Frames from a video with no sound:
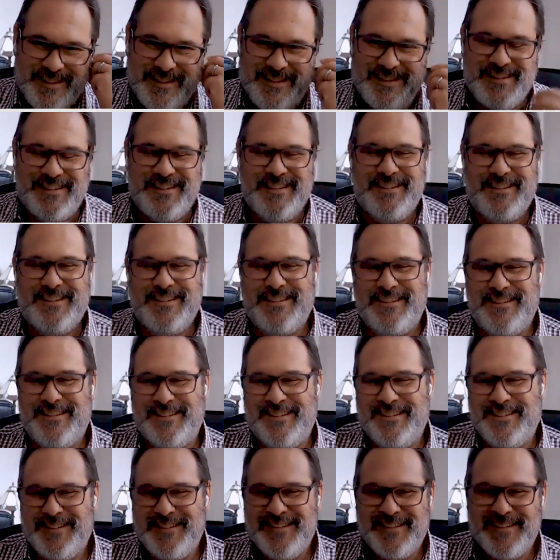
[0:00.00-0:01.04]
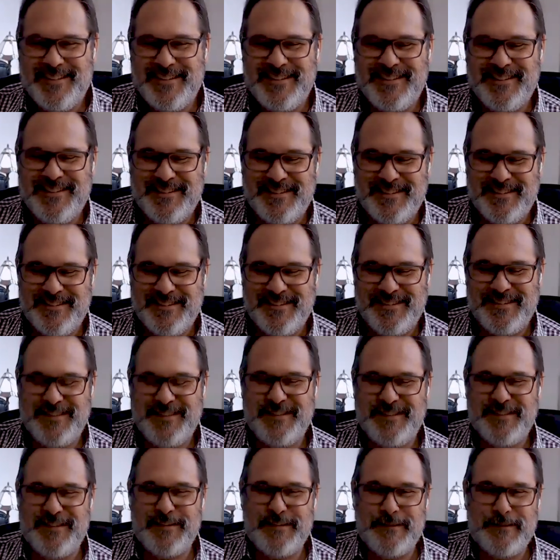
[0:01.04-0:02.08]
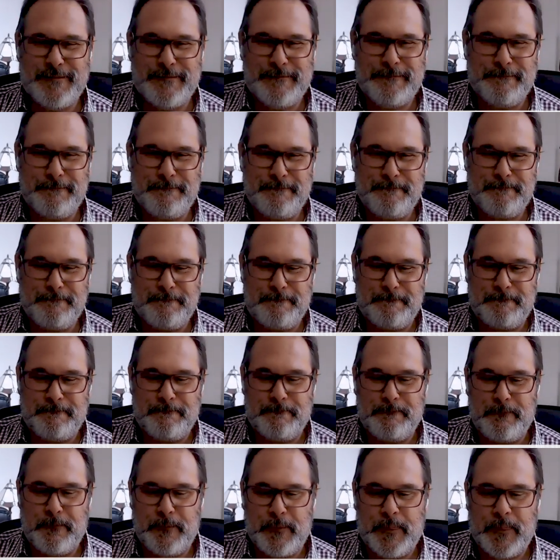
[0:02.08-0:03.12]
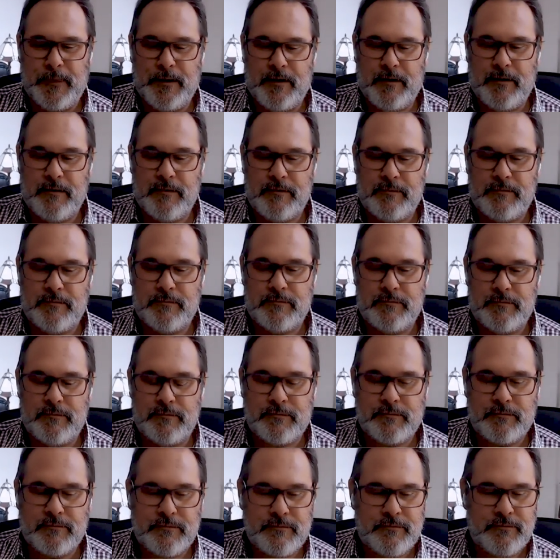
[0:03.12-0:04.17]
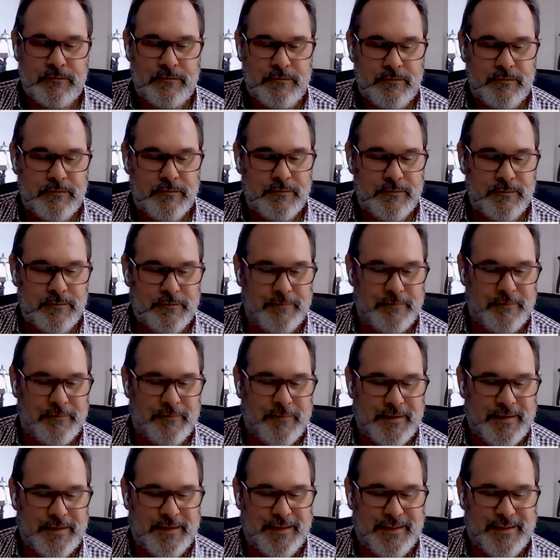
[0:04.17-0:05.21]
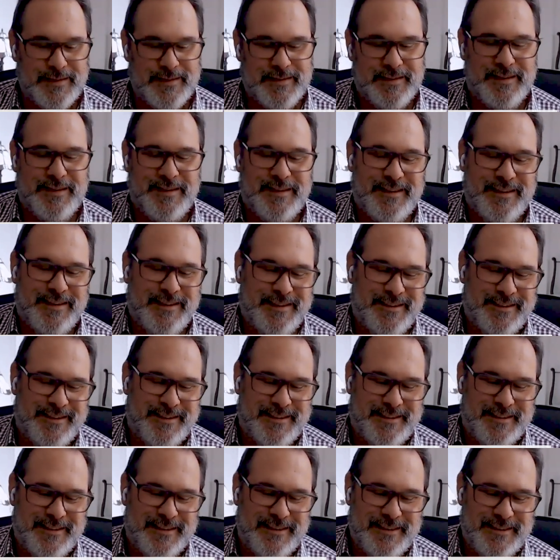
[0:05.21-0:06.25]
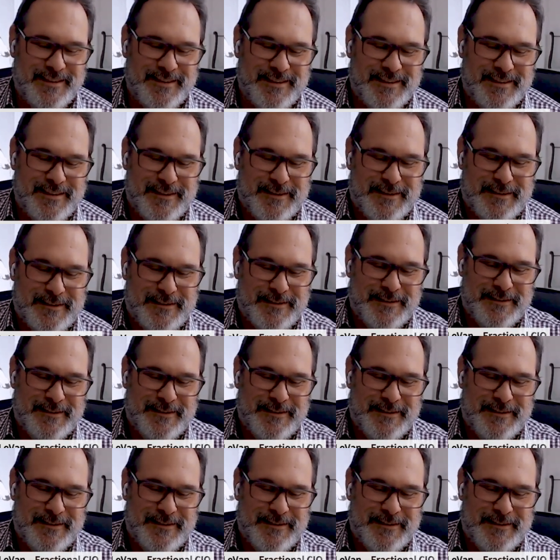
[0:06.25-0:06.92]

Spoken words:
No words are spoken by the person on screen.